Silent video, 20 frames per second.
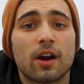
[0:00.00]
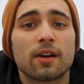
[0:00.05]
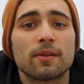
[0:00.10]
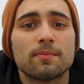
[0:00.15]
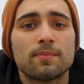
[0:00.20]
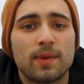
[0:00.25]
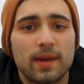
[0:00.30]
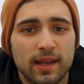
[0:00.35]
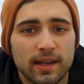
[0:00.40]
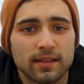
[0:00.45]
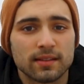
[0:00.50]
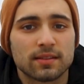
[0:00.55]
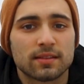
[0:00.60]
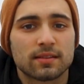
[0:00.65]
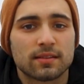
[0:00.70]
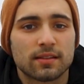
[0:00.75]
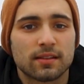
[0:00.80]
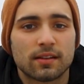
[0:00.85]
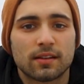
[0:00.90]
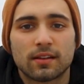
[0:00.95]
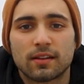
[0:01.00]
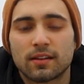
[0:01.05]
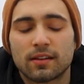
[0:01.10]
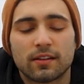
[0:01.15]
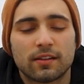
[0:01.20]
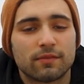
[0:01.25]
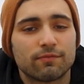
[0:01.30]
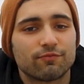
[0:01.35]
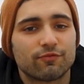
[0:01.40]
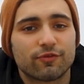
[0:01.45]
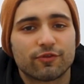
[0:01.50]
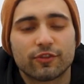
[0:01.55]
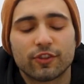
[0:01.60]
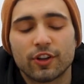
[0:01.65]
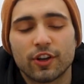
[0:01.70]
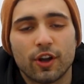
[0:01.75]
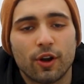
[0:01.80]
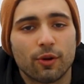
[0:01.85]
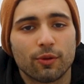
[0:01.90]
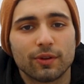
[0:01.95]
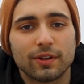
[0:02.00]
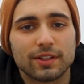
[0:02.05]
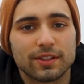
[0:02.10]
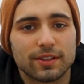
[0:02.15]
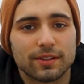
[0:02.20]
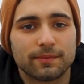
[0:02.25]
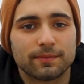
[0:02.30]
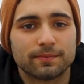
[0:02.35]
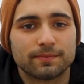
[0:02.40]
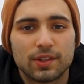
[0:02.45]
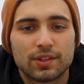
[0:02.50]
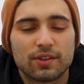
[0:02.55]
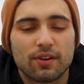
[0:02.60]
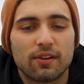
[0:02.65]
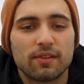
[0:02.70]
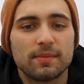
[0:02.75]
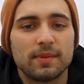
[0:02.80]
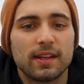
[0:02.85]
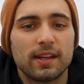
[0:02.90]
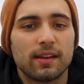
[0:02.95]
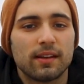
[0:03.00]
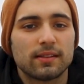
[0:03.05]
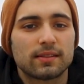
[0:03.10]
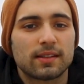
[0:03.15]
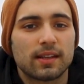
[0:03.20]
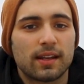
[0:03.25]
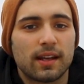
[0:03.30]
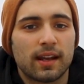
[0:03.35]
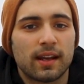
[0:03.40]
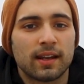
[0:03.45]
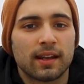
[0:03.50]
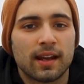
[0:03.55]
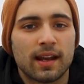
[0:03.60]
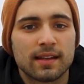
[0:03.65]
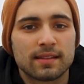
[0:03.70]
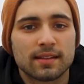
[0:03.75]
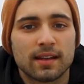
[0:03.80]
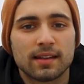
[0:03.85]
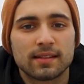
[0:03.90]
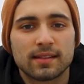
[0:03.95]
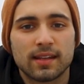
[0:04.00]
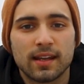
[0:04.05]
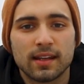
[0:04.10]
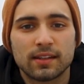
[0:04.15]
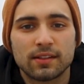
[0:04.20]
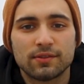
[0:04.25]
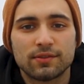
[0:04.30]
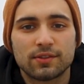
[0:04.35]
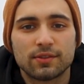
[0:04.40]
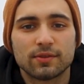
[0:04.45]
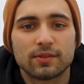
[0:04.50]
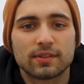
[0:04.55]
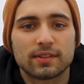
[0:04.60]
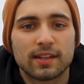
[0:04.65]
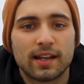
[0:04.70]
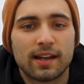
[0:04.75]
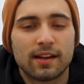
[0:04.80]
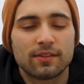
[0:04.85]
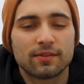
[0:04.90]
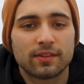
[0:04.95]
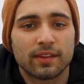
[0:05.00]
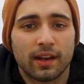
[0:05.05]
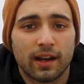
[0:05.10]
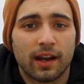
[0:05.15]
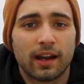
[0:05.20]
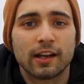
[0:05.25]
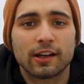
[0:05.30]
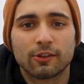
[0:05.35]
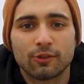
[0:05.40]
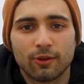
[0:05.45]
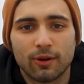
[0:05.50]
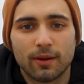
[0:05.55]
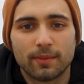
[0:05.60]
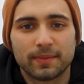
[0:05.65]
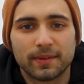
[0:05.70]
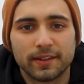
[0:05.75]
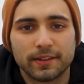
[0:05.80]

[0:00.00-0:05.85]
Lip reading: are pissed for no reason. Join me today as I take you to a town that I grew up